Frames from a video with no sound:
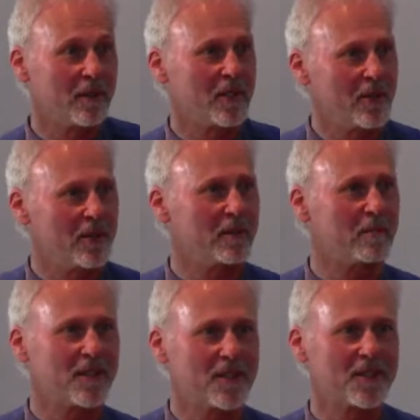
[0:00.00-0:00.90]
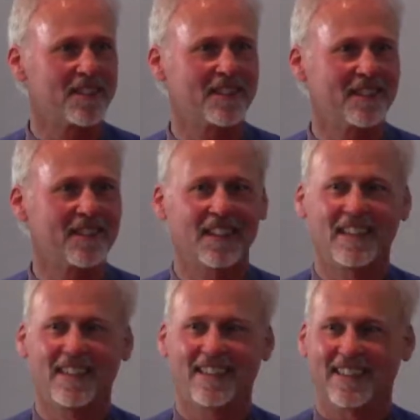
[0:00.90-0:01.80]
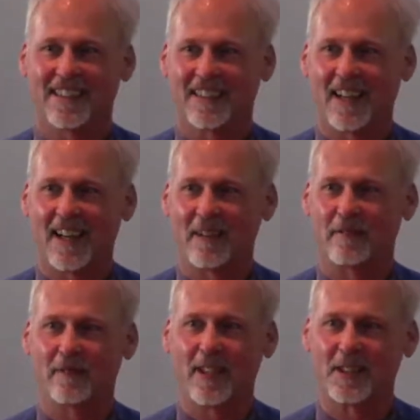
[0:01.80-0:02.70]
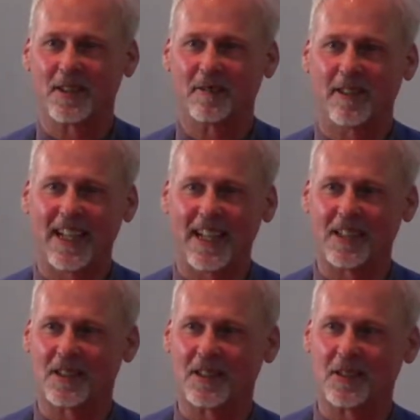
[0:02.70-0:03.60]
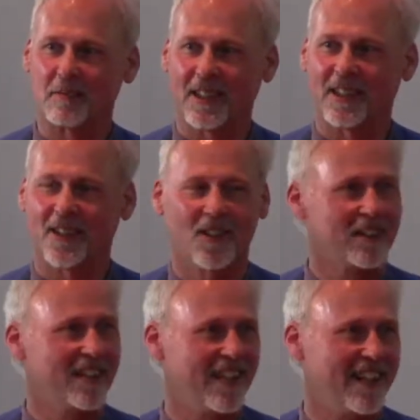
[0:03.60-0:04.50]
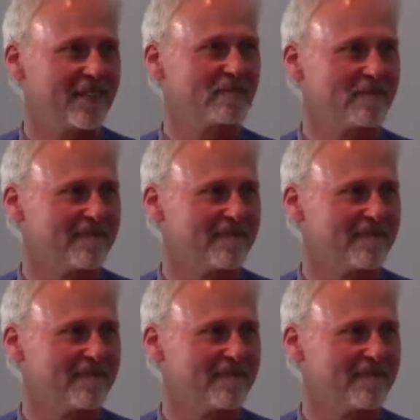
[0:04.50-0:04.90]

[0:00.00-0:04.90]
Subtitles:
you in person, live, face to face. It's been a long time,